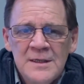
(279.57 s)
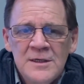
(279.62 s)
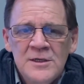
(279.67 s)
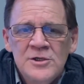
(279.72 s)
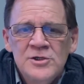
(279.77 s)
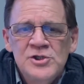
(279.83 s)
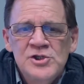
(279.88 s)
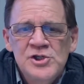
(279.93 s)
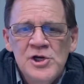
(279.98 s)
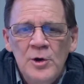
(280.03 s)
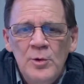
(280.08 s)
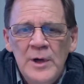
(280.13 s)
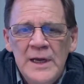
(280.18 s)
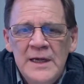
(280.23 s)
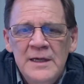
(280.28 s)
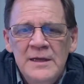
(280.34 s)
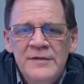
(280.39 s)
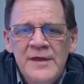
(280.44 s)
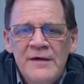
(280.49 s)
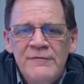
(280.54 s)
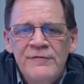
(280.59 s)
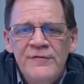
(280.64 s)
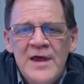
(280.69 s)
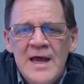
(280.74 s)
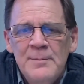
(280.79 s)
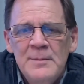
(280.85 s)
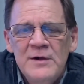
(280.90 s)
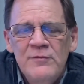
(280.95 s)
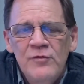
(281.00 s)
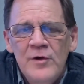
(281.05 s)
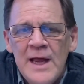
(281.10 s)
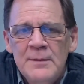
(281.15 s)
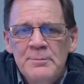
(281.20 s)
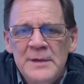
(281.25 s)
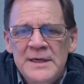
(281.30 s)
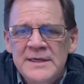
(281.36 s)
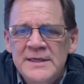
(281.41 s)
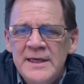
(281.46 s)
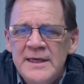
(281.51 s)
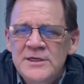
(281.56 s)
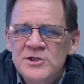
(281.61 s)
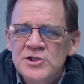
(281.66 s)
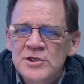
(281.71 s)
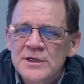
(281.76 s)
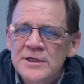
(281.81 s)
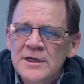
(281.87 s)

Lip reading: showing that family fragmentation